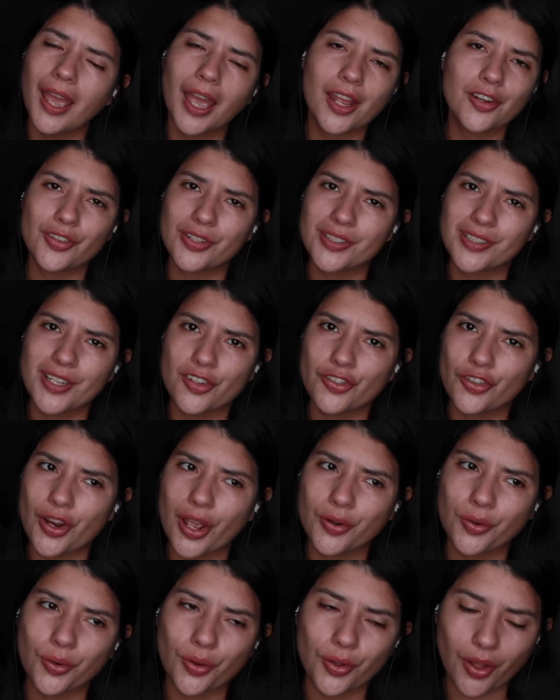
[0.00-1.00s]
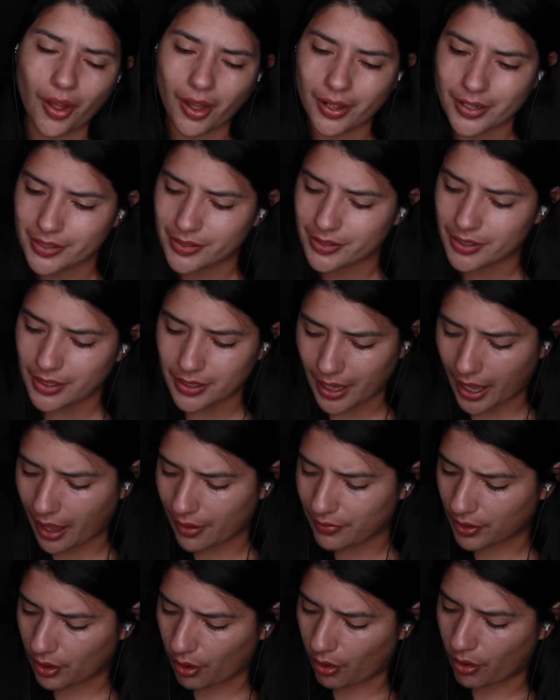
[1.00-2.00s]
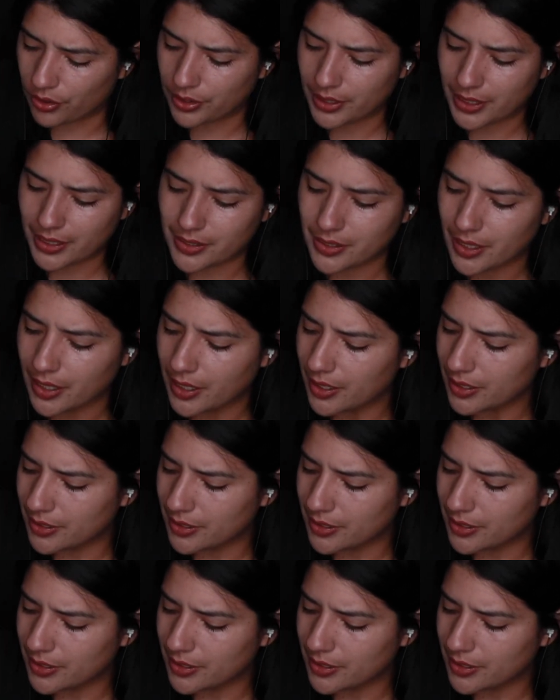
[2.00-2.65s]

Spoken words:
and just in general, honestly, having all these